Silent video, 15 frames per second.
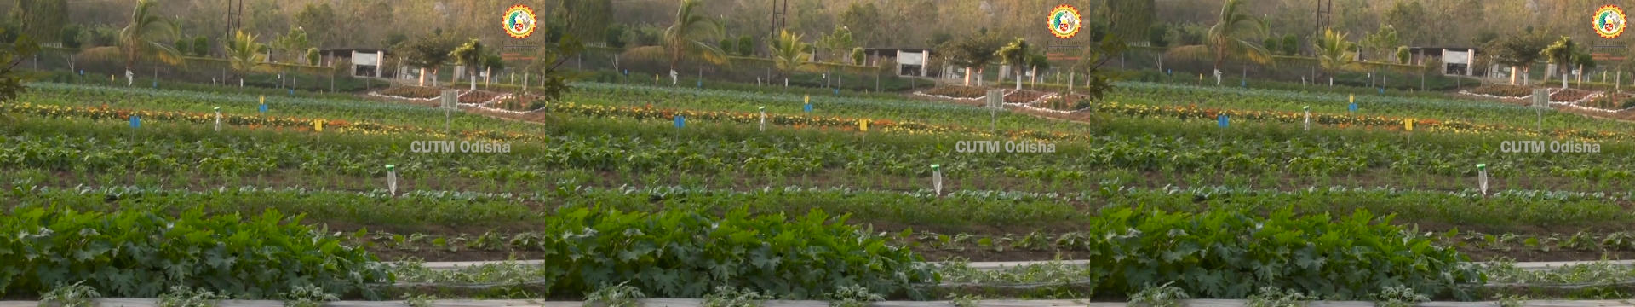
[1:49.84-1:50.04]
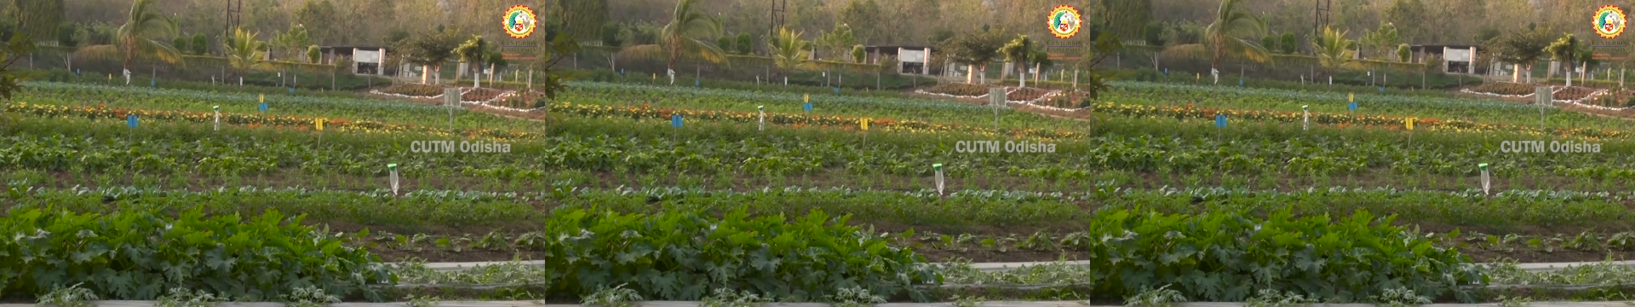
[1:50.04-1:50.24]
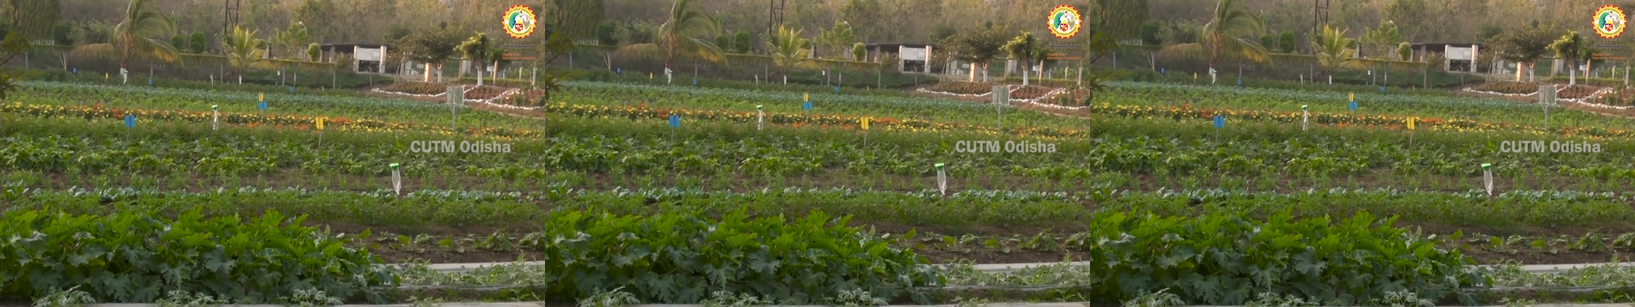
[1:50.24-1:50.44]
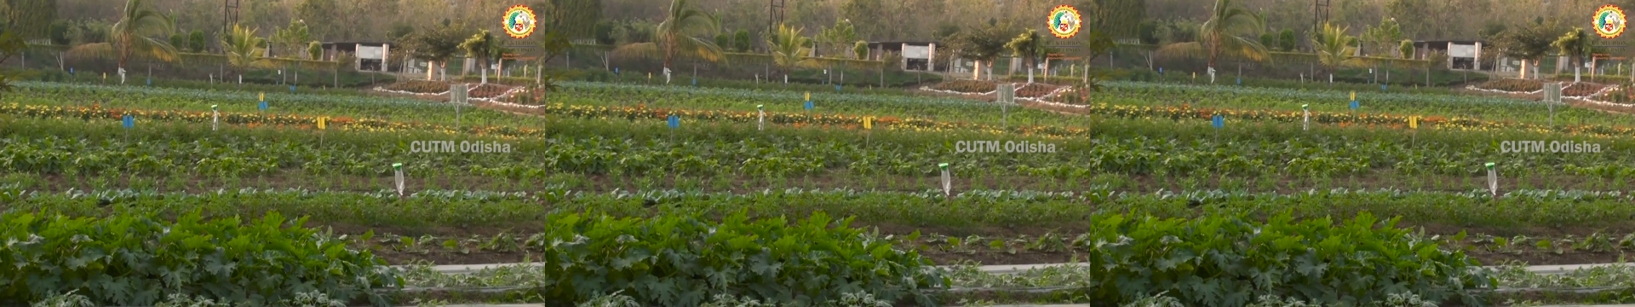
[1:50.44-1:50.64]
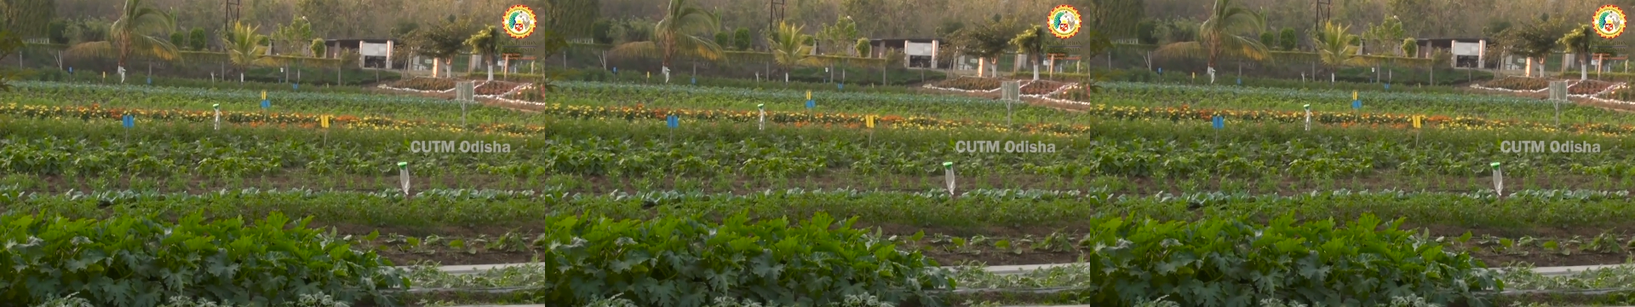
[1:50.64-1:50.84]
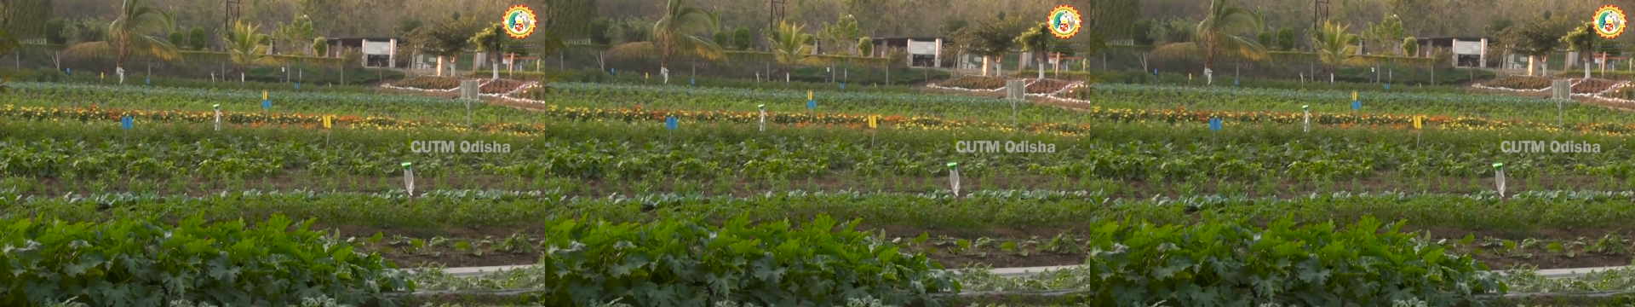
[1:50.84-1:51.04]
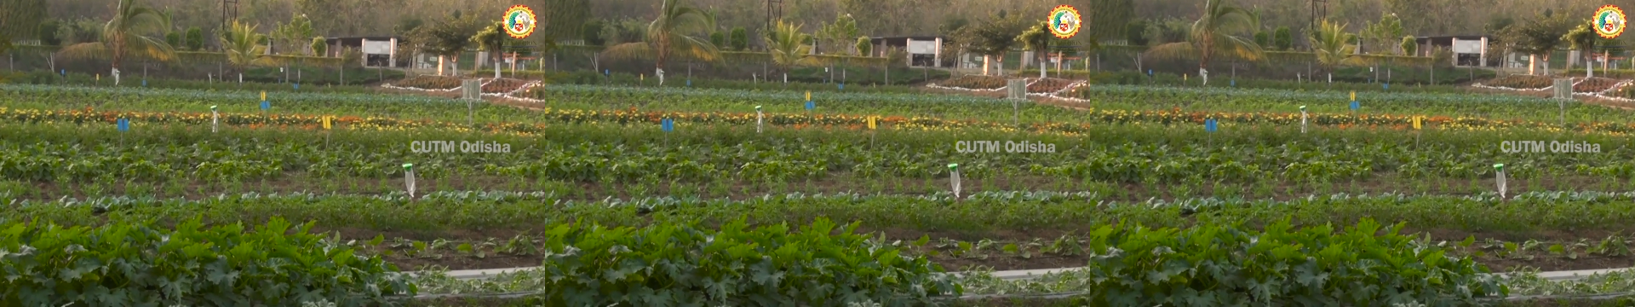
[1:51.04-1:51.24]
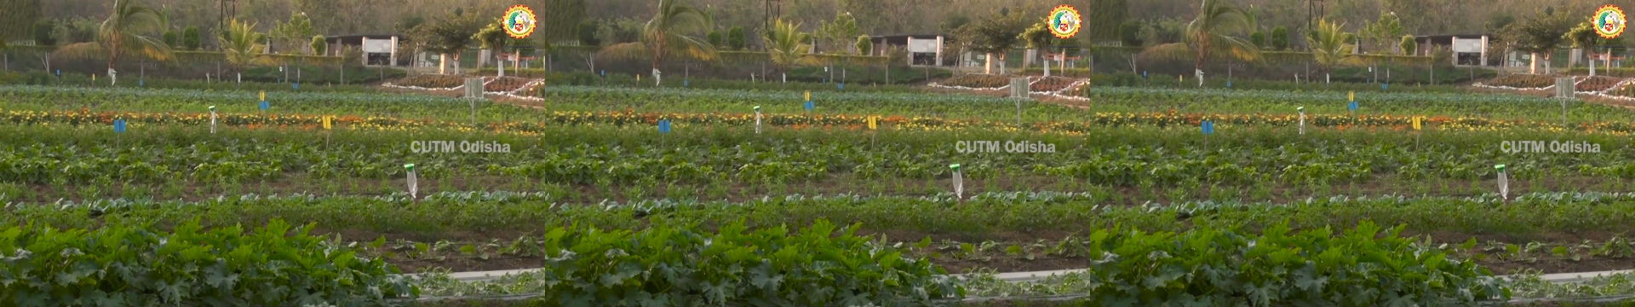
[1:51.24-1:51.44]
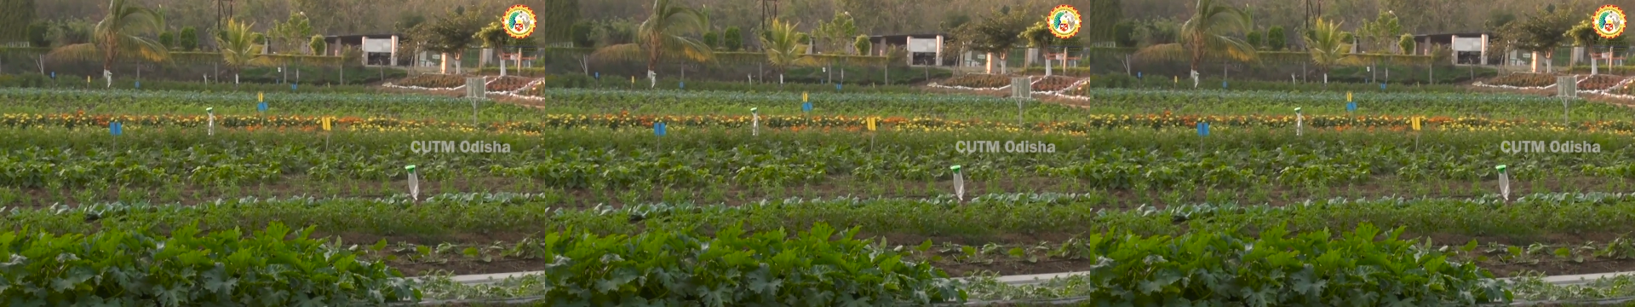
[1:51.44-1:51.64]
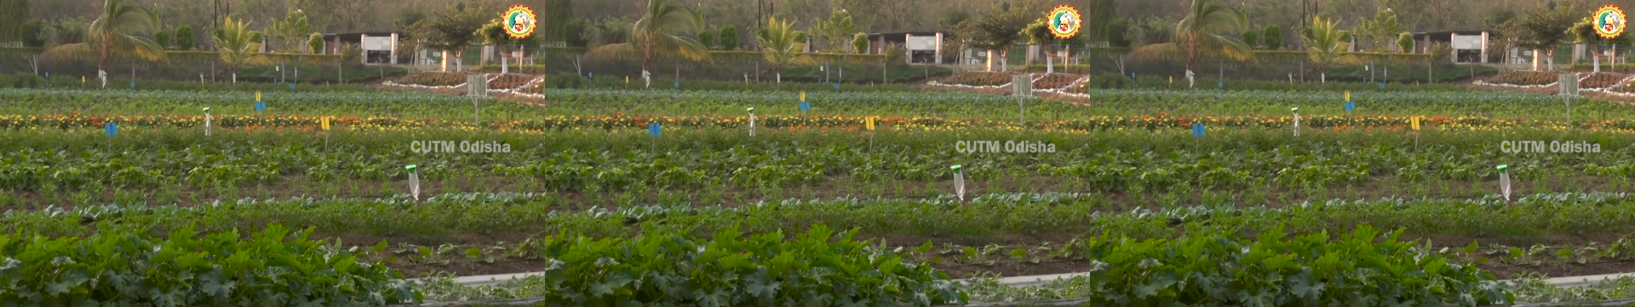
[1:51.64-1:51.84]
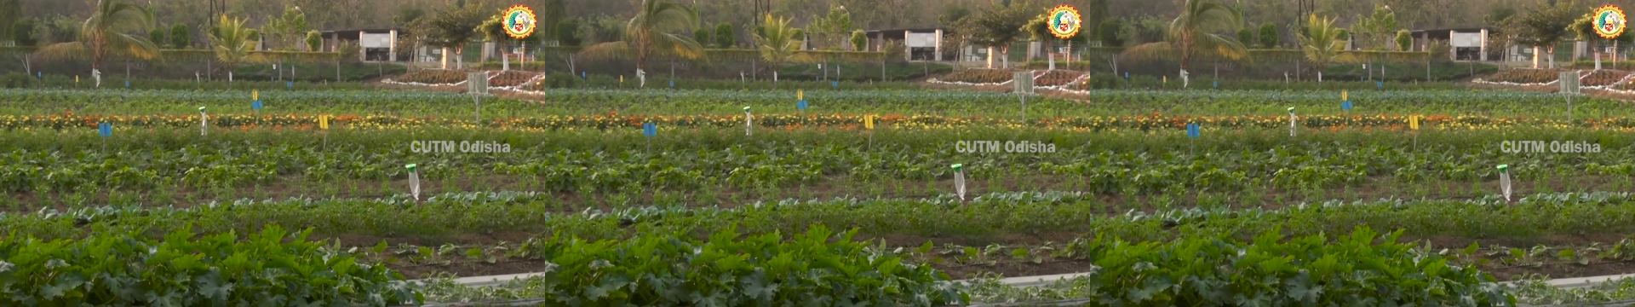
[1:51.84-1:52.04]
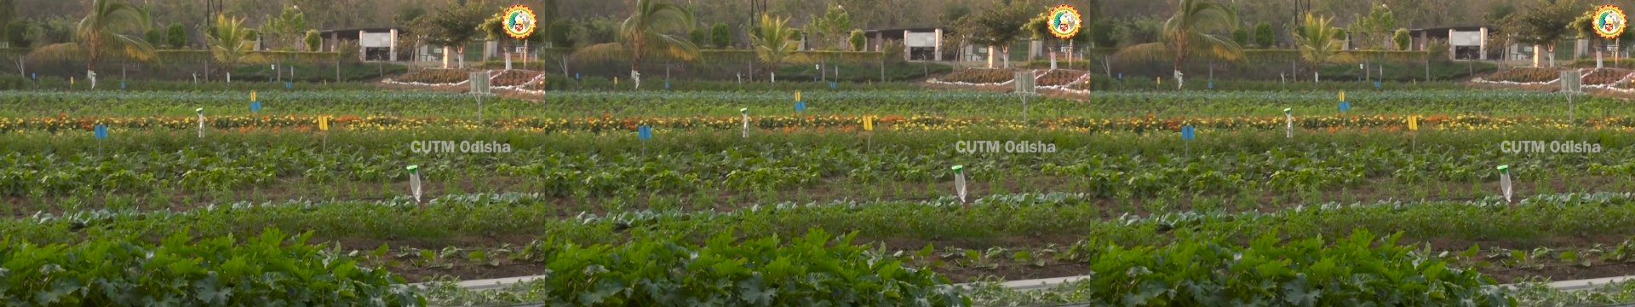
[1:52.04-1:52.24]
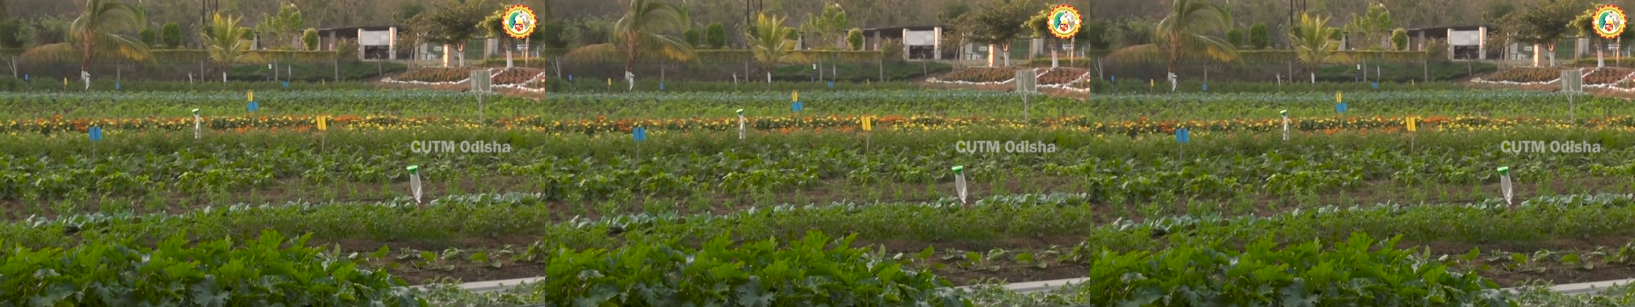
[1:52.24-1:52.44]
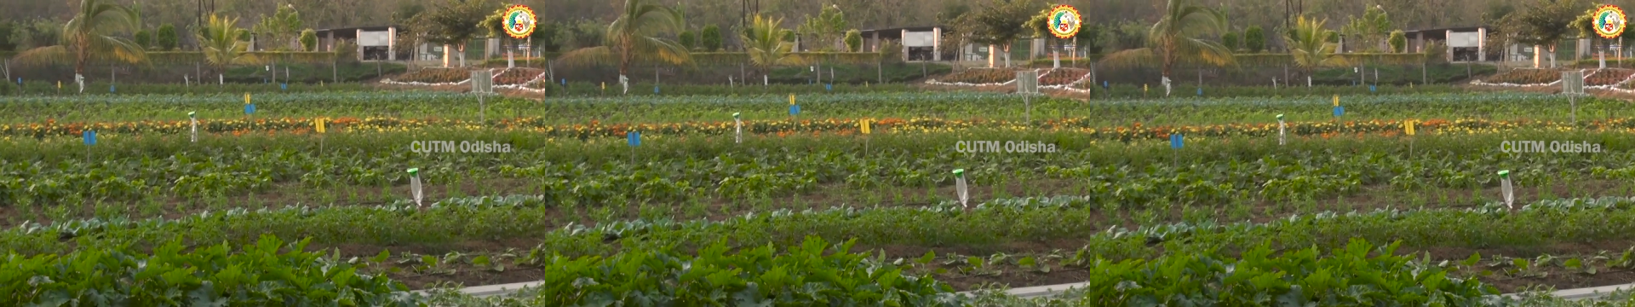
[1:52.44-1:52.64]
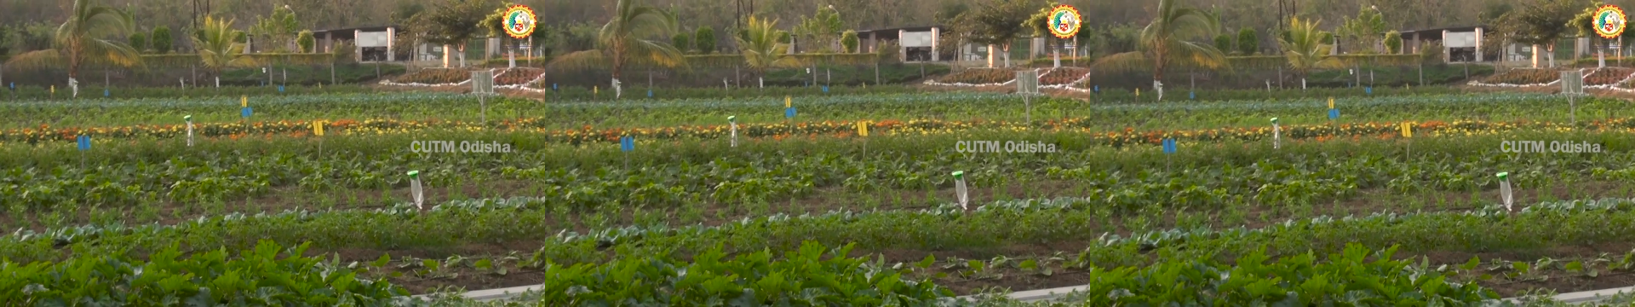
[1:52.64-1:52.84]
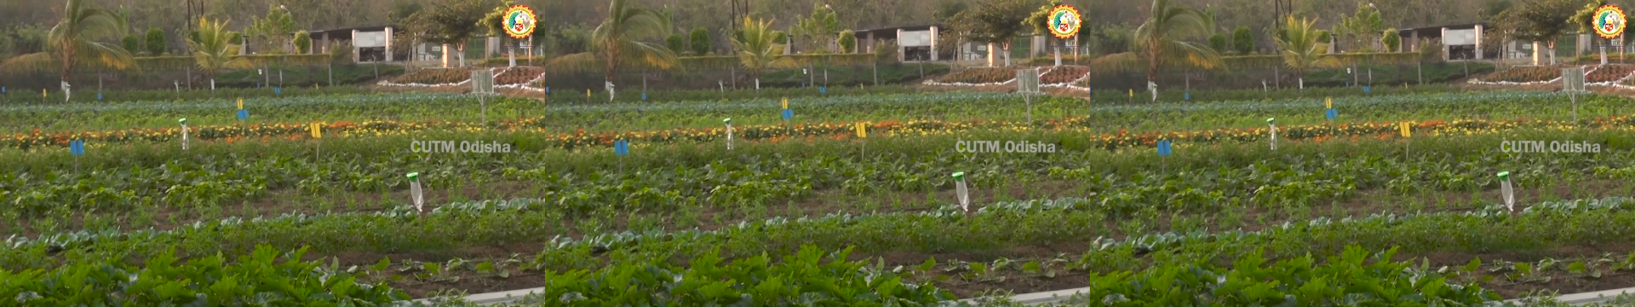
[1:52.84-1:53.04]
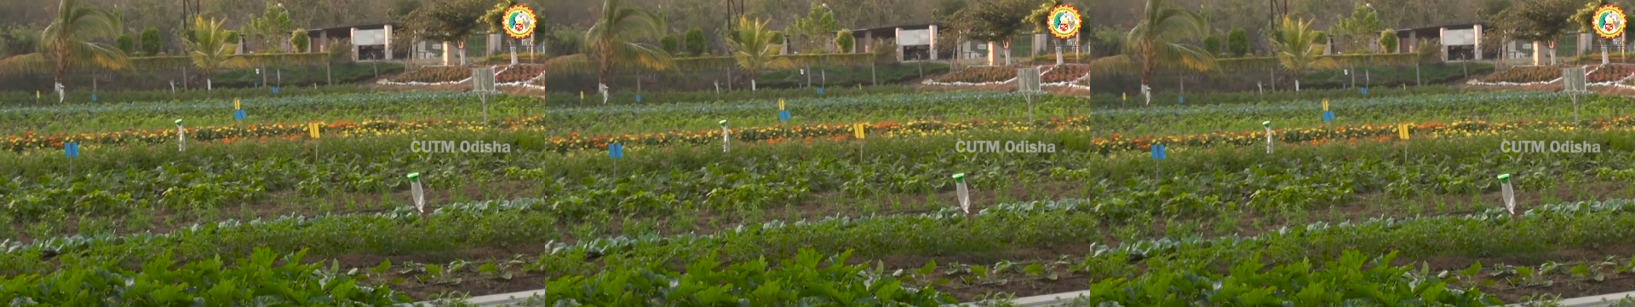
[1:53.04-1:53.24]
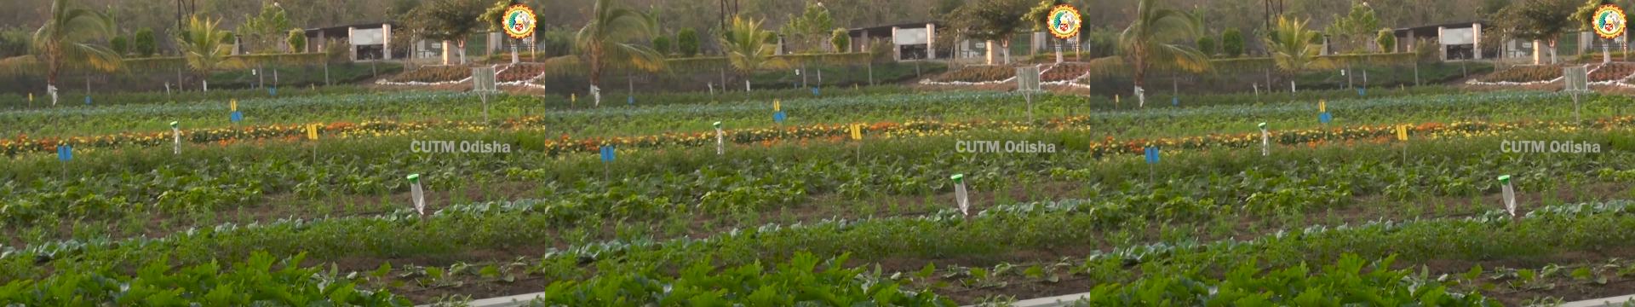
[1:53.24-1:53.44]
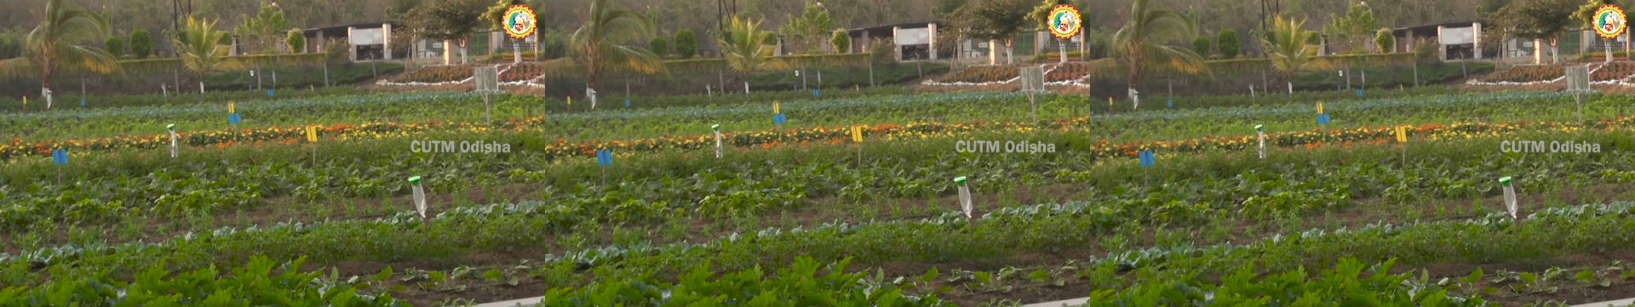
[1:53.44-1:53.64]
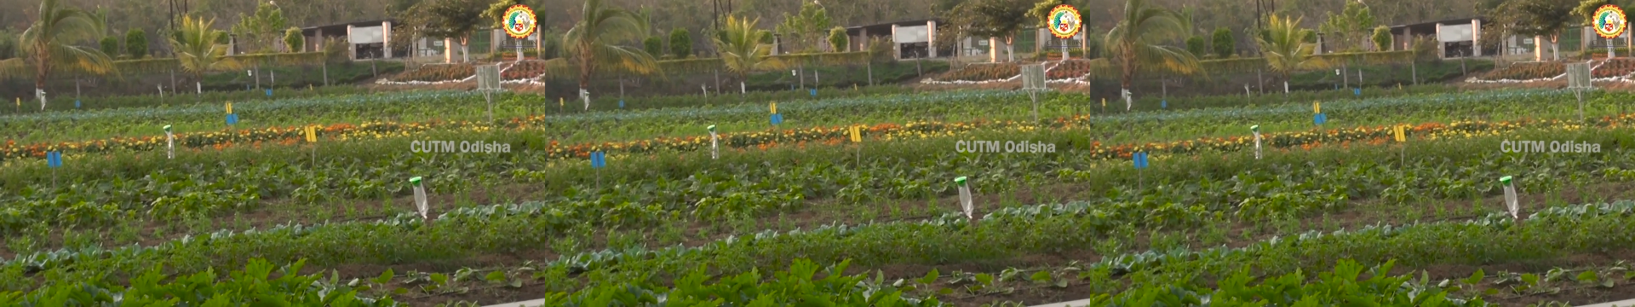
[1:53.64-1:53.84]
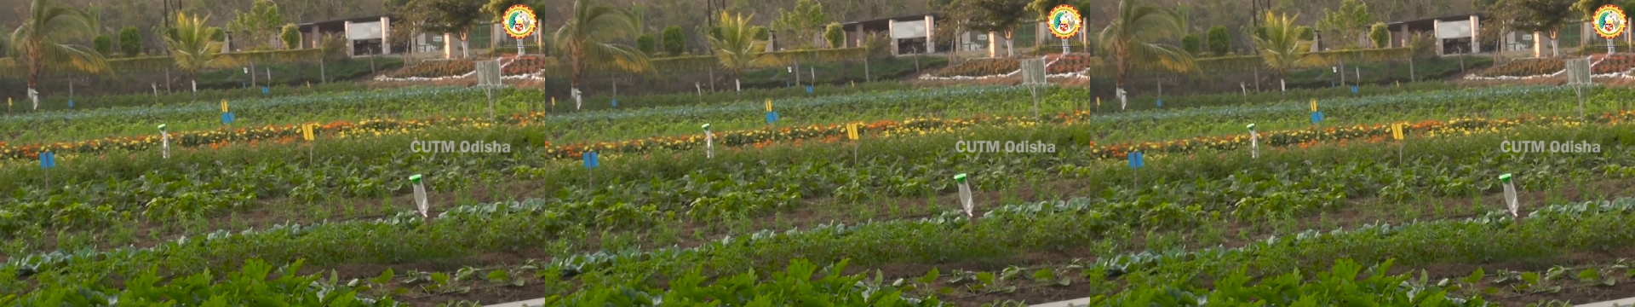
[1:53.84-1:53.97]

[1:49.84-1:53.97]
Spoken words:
(no speaker visible)